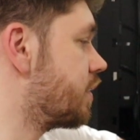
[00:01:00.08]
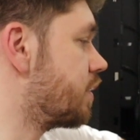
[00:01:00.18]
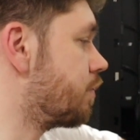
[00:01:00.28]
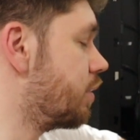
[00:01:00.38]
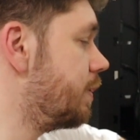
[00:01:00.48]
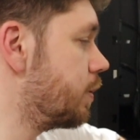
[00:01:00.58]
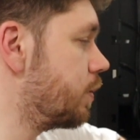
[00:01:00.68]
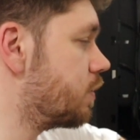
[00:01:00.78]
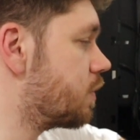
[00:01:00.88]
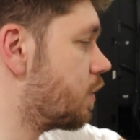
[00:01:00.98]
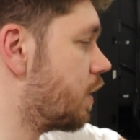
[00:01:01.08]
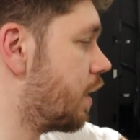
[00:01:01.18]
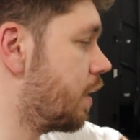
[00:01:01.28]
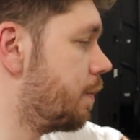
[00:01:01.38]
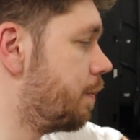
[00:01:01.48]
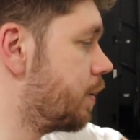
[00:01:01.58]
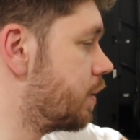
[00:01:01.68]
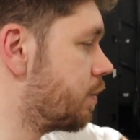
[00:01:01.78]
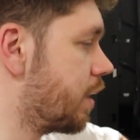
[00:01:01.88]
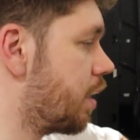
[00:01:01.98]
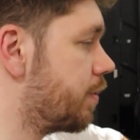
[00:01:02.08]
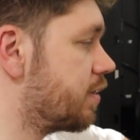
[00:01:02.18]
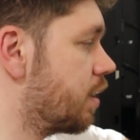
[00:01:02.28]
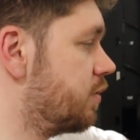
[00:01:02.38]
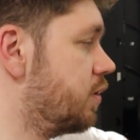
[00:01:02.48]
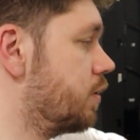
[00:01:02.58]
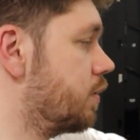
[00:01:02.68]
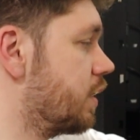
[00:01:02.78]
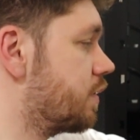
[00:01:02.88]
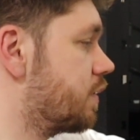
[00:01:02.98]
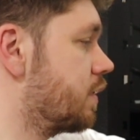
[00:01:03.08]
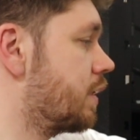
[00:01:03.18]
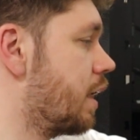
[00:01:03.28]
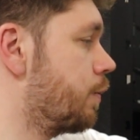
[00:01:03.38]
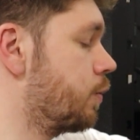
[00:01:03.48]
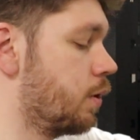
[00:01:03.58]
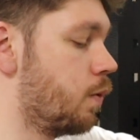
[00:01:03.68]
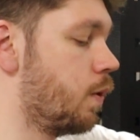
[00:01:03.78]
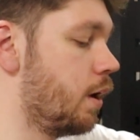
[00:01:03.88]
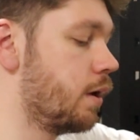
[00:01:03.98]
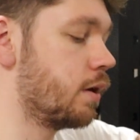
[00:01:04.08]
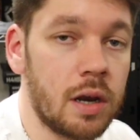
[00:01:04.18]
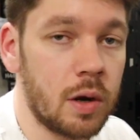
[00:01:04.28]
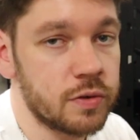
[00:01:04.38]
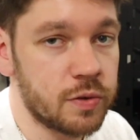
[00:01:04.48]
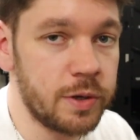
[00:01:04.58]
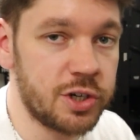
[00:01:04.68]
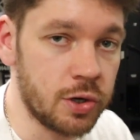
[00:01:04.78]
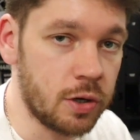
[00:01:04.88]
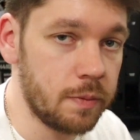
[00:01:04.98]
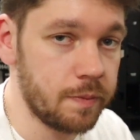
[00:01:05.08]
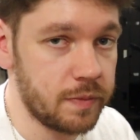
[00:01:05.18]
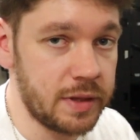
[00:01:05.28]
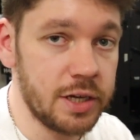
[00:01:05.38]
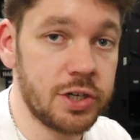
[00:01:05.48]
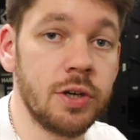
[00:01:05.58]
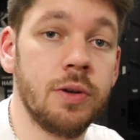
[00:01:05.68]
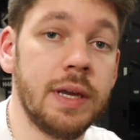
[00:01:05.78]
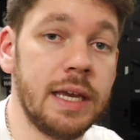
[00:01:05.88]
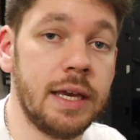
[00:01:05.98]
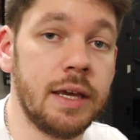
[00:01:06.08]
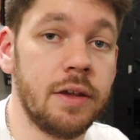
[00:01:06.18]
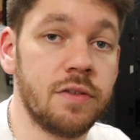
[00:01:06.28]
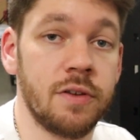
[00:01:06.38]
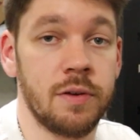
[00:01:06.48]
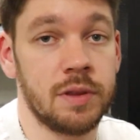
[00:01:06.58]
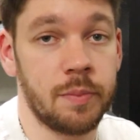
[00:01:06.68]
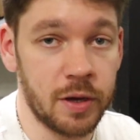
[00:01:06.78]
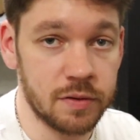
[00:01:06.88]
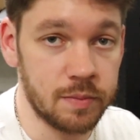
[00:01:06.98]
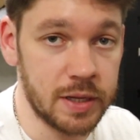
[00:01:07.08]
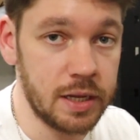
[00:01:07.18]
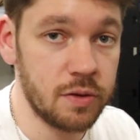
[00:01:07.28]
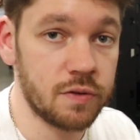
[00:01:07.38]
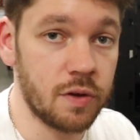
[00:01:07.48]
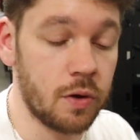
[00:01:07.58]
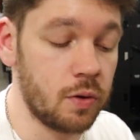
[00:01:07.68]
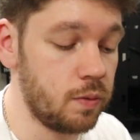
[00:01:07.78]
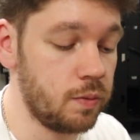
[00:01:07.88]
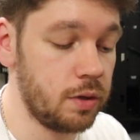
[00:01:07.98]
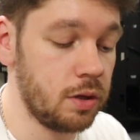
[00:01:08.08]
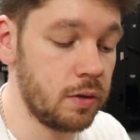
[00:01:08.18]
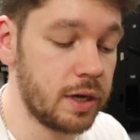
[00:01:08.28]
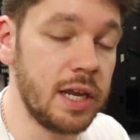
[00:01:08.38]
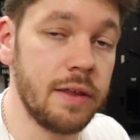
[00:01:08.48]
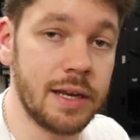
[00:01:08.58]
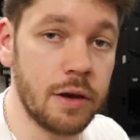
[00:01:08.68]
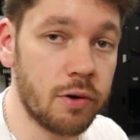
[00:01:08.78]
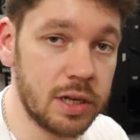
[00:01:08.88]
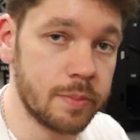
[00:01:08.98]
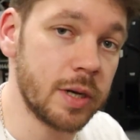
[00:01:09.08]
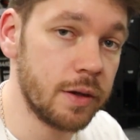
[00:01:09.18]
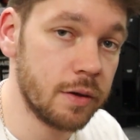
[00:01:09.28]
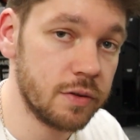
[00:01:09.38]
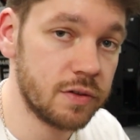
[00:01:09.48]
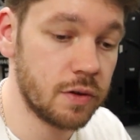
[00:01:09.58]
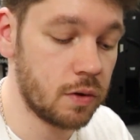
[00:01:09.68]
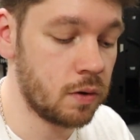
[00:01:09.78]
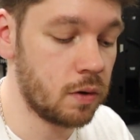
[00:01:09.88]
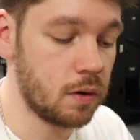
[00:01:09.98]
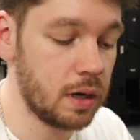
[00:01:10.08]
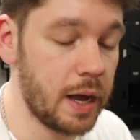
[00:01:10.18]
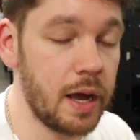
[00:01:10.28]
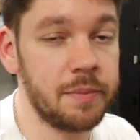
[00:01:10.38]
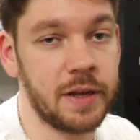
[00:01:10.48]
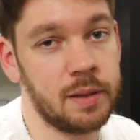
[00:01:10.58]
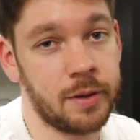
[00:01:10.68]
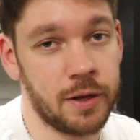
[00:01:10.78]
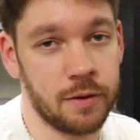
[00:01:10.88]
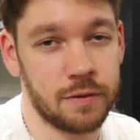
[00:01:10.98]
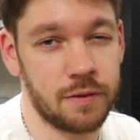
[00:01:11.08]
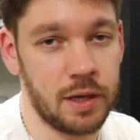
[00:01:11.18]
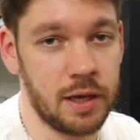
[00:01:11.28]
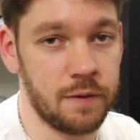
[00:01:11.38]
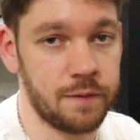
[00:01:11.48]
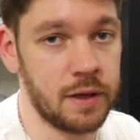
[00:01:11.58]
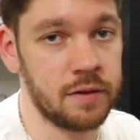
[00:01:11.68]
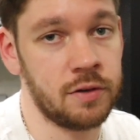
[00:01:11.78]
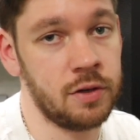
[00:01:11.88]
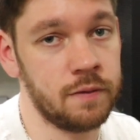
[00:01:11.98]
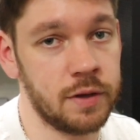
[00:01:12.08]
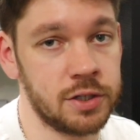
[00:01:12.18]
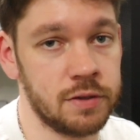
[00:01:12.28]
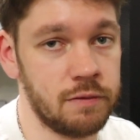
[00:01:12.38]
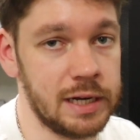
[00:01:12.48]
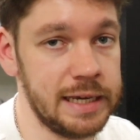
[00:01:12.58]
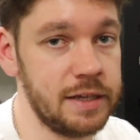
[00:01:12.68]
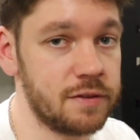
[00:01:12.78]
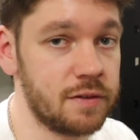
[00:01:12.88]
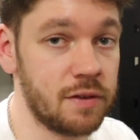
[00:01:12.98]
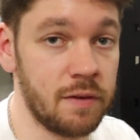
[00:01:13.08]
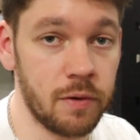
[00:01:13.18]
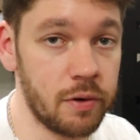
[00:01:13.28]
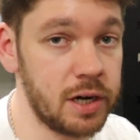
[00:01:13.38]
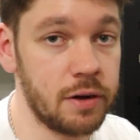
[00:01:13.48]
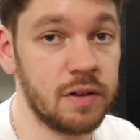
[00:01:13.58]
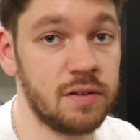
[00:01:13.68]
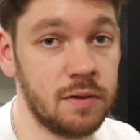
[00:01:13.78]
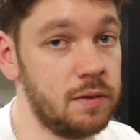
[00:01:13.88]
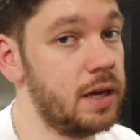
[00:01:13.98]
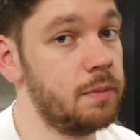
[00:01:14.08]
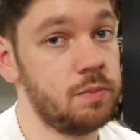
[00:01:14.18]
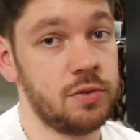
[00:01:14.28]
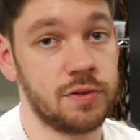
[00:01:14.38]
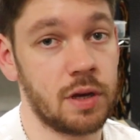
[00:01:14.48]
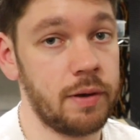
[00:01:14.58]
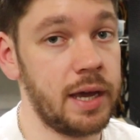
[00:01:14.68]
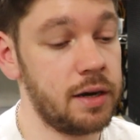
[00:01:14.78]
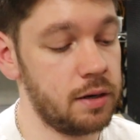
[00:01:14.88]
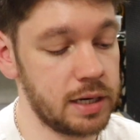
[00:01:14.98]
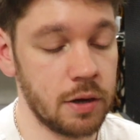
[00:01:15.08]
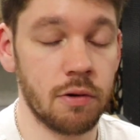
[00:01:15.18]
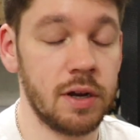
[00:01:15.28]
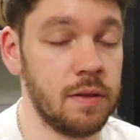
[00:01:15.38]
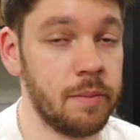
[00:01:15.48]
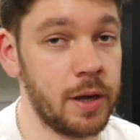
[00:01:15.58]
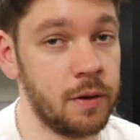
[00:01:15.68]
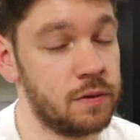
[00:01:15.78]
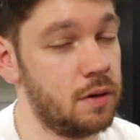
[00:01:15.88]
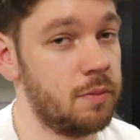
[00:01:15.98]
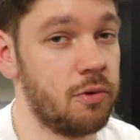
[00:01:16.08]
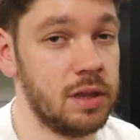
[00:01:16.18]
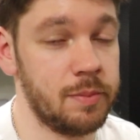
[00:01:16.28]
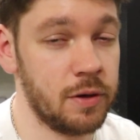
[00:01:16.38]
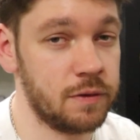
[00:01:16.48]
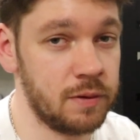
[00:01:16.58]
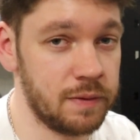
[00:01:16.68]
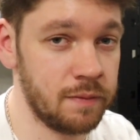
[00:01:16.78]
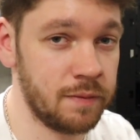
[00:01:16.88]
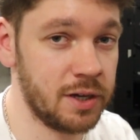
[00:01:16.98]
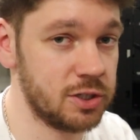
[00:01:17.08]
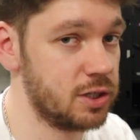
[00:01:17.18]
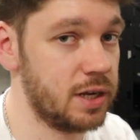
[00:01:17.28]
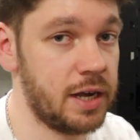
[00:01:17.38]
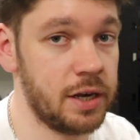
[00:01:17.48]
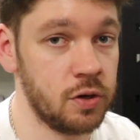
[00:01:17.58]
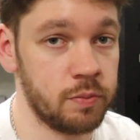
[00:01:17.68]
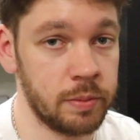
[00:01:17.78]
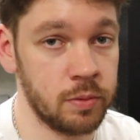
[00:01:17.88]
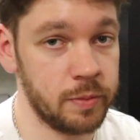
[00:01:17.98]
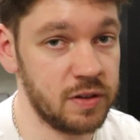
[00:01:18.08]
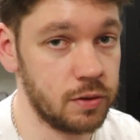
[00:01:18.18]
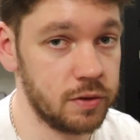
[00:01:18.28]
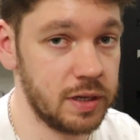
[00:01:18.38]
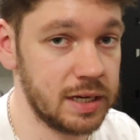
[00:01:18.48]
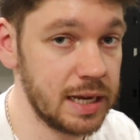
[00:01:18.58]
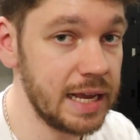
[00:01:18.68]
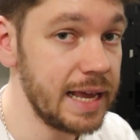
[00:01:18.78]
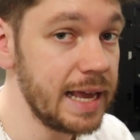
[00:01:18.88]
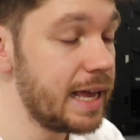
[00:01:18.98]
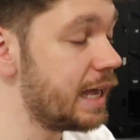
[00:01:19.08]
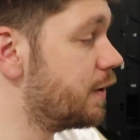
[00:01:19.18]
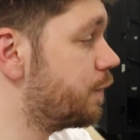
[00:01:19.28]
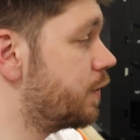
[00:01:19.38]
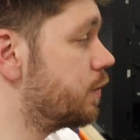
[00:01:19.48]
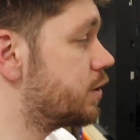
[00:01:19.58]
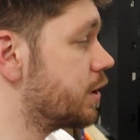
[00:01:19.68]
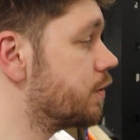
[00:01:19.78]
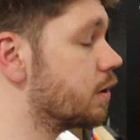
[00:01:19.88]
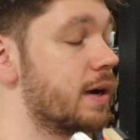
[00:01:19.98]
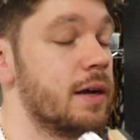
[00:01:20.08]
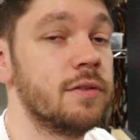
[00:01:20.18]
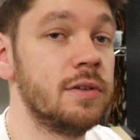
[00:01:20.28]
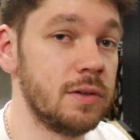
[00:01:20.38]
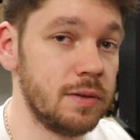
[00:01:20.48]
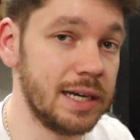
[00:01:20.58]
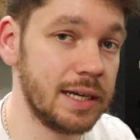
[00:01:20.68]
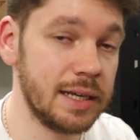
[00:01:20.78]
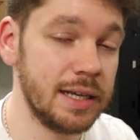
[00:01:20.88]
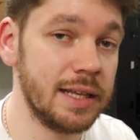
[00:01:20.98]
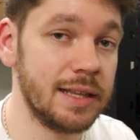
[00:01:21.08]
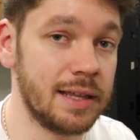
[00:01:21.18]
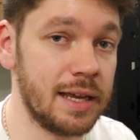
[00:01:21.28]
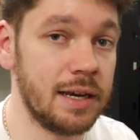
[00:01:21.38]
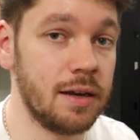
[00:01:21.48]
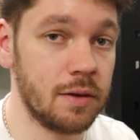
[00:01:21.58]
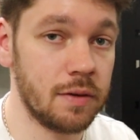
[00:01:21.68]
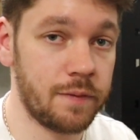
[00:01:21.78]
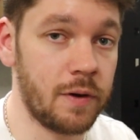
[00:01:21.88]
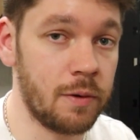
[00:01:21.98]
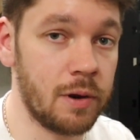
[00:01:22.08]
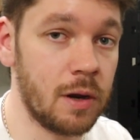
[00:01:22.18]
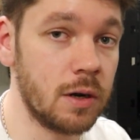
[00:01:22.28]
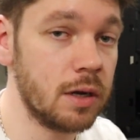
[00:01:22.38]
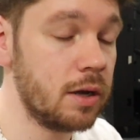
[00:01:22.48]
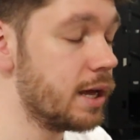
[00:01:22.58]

system reboot, but no matter how many times we do this, that will not work. Long story short, the issue is to do with the BIOS update. So you can either downgrade the BIOS or update the BIOS if there's a new version released. So if you already know how to do that, just go ahead and downgrade the BIOS, or upgrade the BIOS to a different version, and your problem will be sorted. If you don't know how to do that, then follow along.